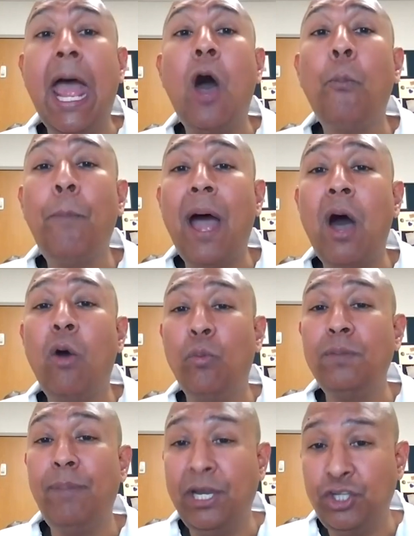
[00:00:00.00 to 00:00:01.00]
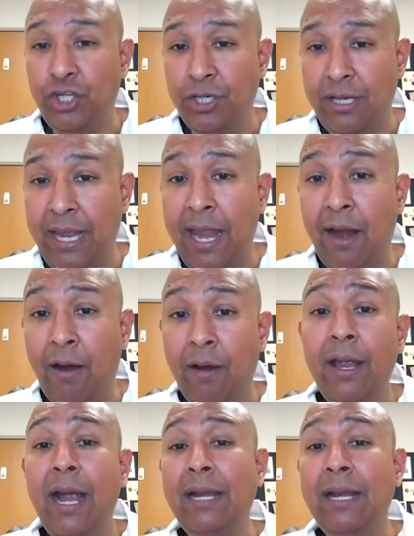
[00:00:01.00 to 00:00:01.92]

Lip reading: help out with patient care.